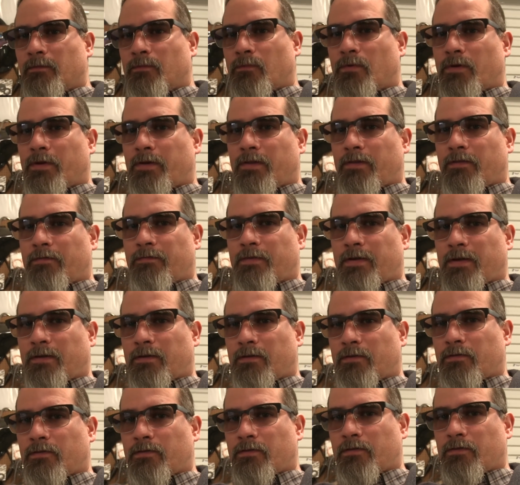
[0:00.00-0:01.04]
one of these
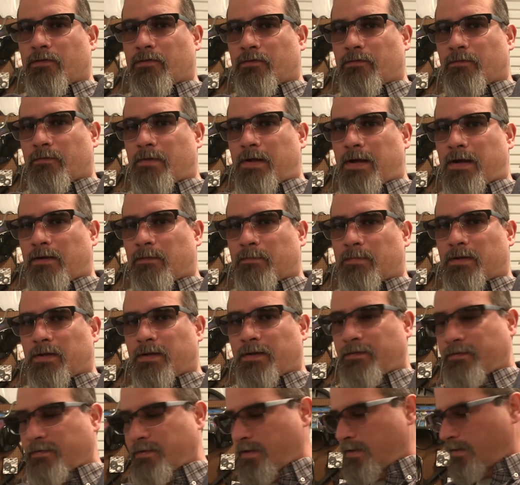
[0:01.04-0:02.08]
fingers is out of
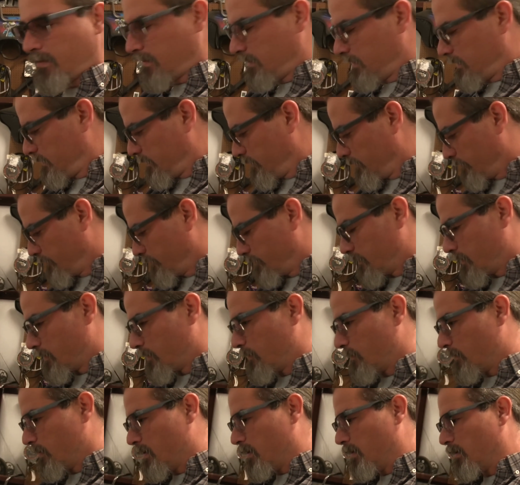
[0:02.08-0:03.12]
place.
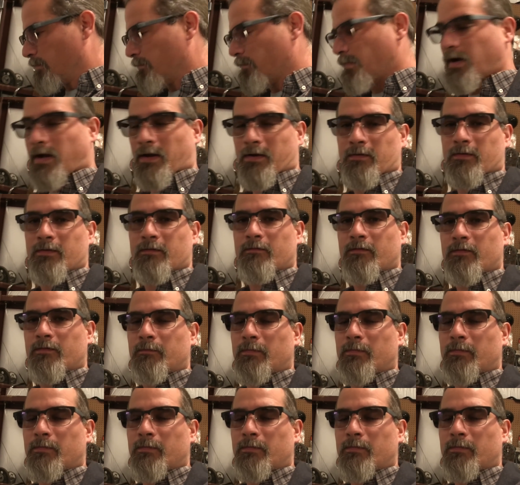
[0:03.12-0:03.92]
So my